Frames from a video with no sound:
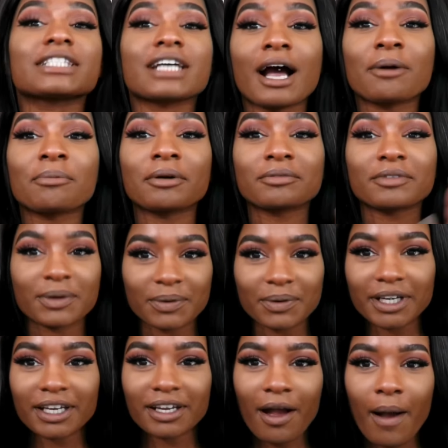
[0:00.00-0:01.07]
time I'm
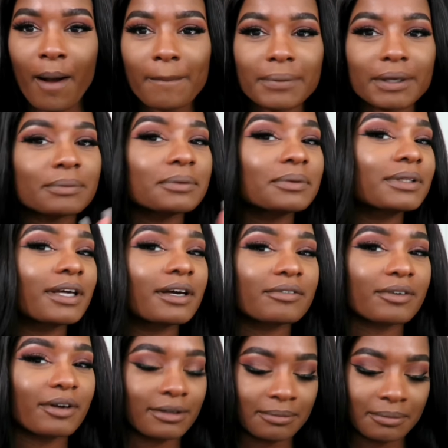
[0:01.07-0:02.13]
recording, y'all, people love
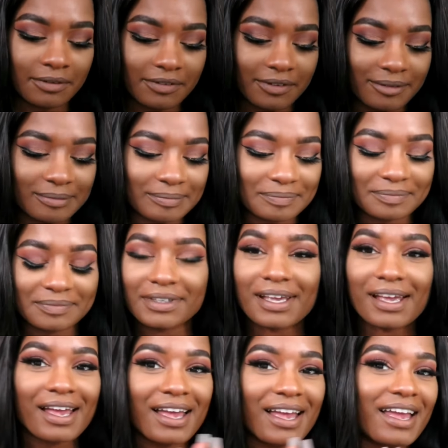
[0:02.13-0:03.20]
calling my phone.
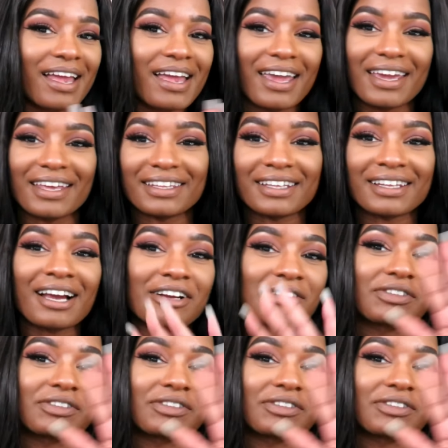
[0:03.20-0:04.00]
And then I